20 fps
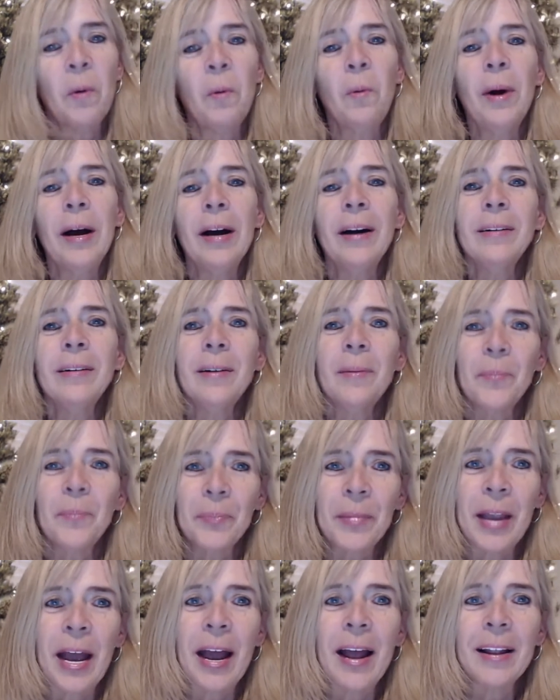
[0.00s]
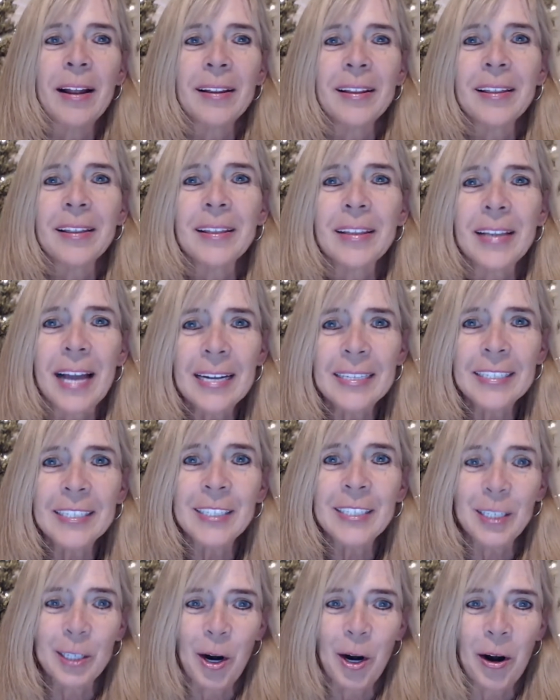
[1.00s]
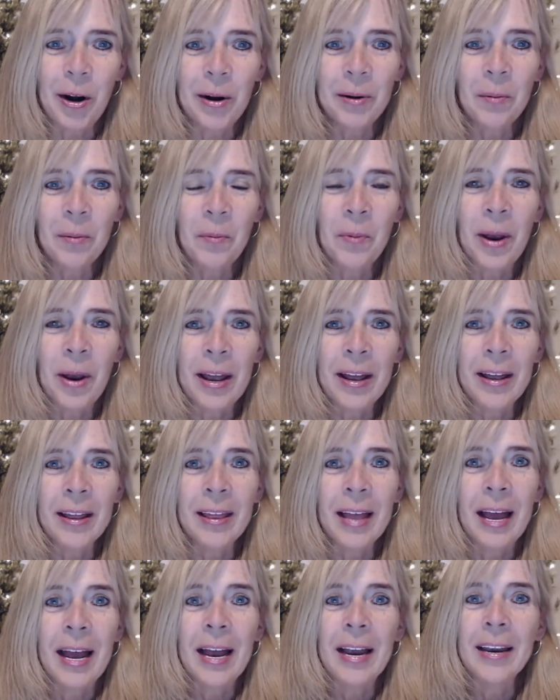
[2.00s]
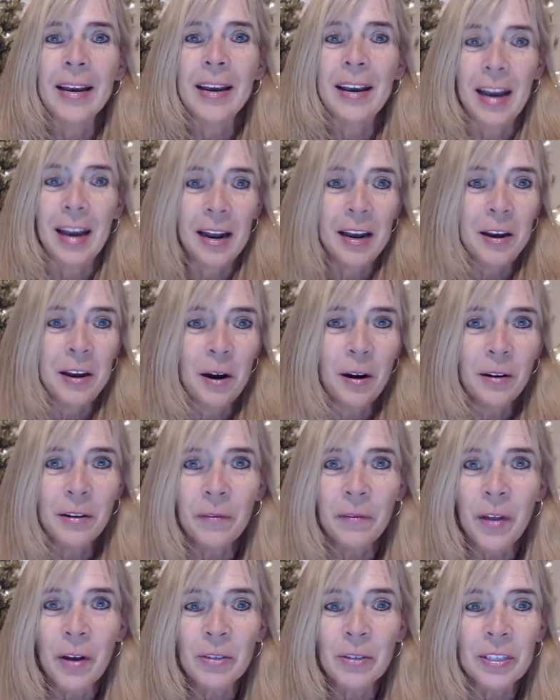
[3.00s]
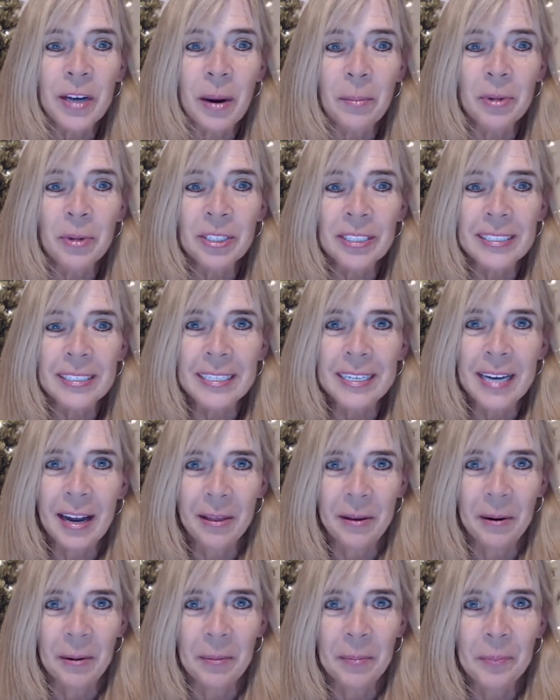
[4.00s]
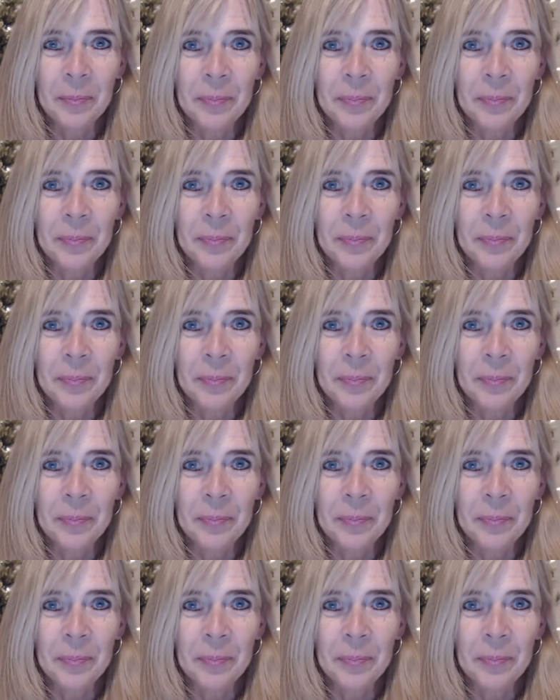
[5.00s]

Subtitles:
Well, let's start with getting all of those numbers together.